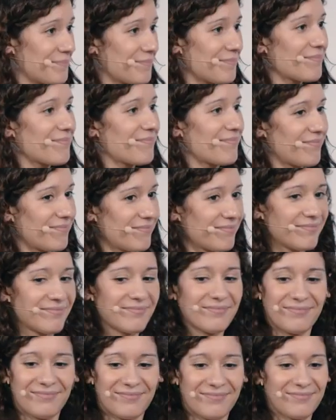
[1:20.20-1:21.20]

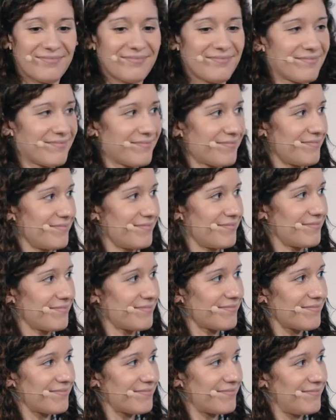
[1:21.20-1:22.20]

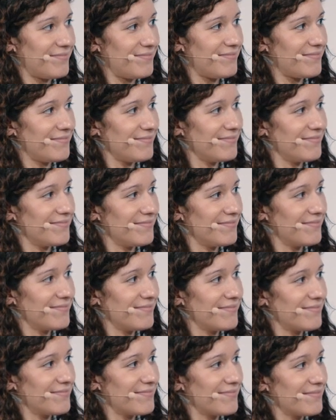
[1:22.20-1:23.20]

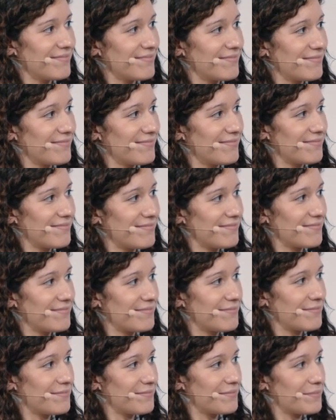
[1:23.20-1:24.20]

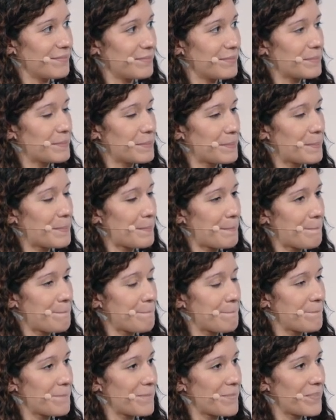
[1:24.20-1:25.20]

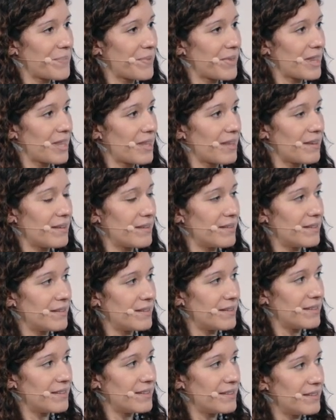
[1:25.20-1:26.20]

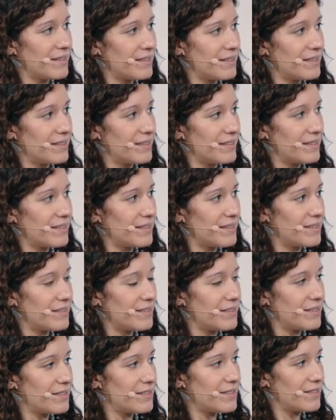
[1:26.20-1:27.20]

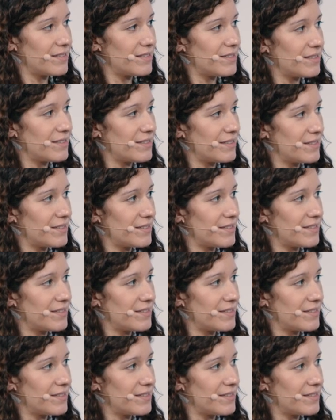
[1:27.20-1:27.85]
(silent)